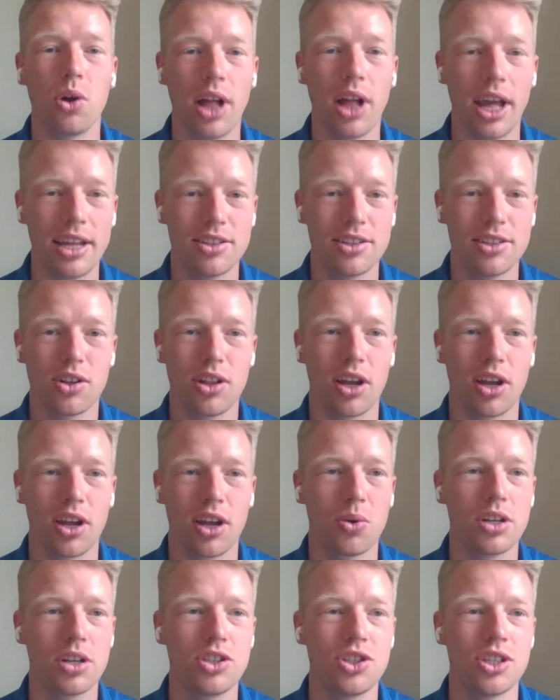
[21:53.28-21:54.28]
We'll answer a lot
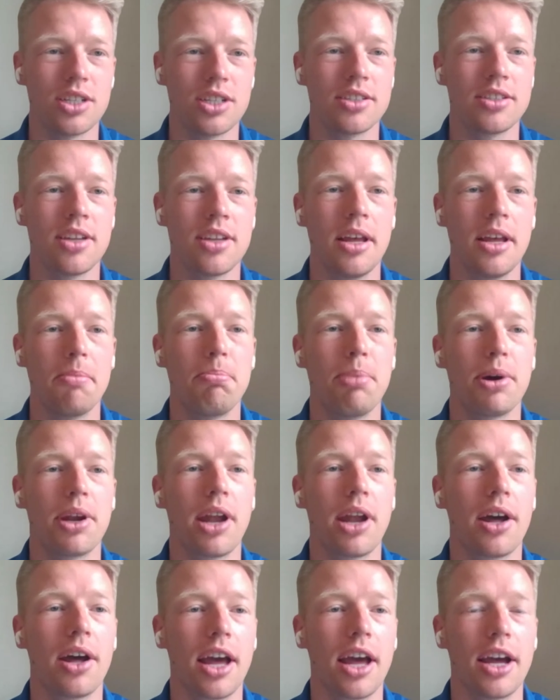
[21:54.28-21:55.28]
of questions,
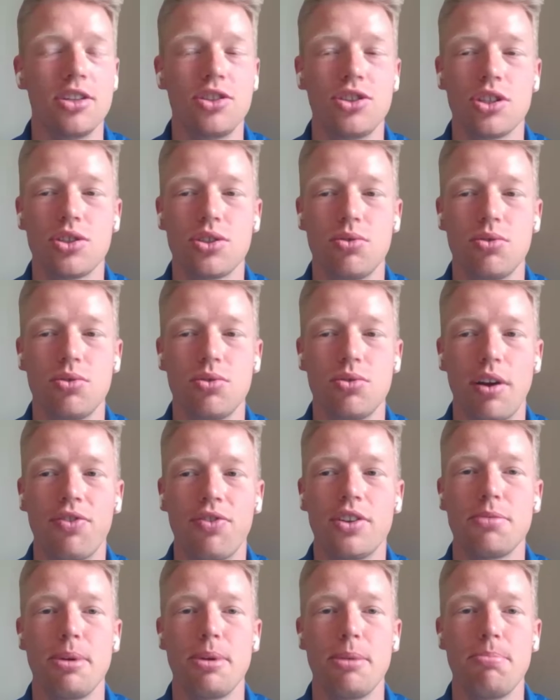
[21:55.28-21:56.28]
but I just
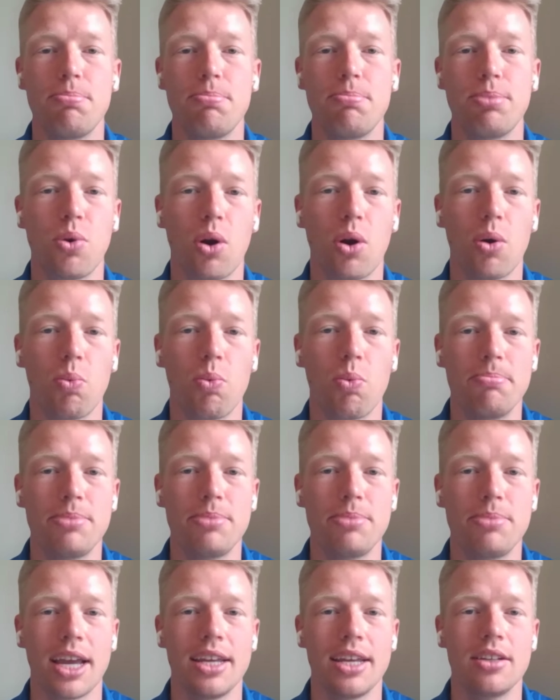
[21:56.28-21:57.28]
reference people to our
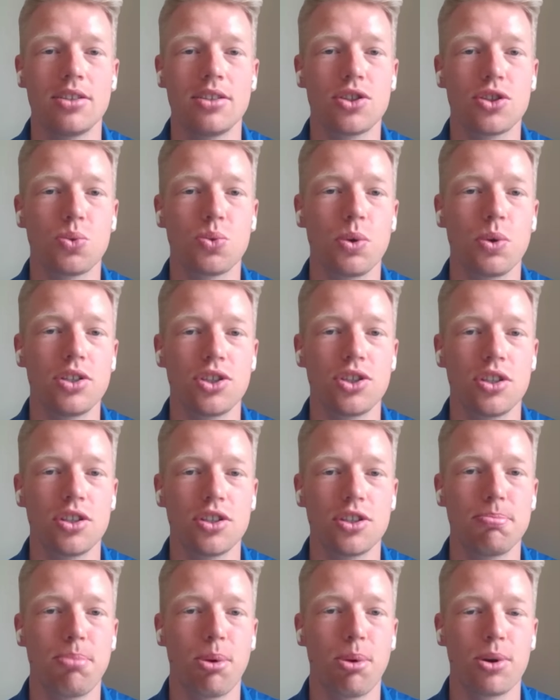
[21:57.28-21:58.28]
website,
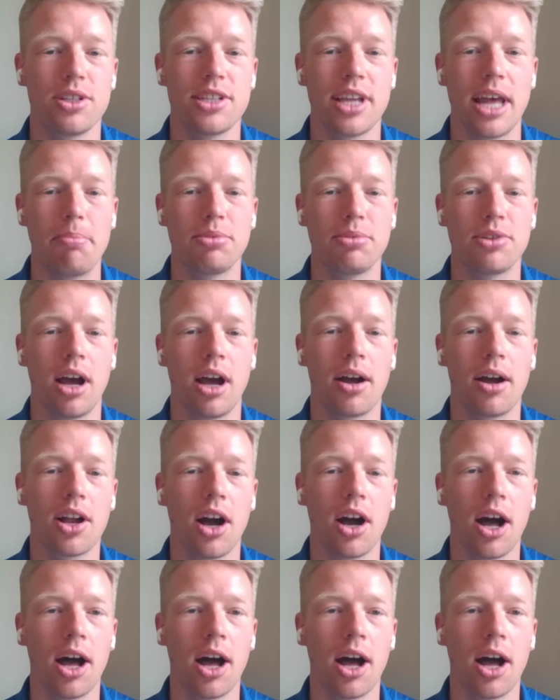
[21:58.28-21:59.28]

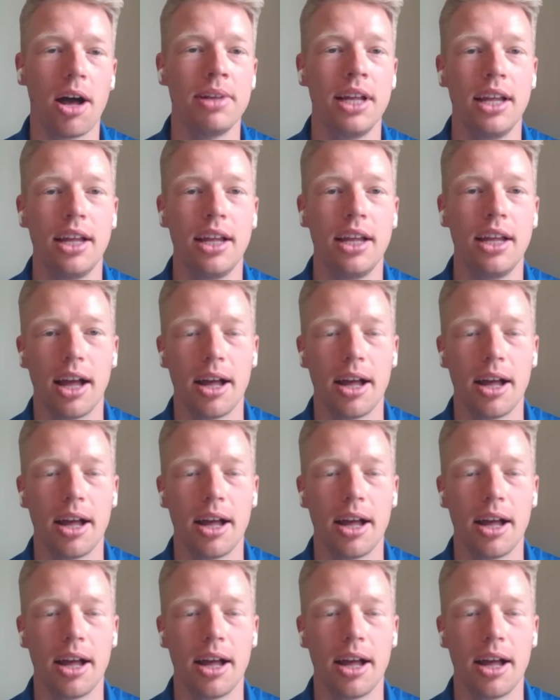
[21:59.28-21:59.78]
swishsportsapp.com.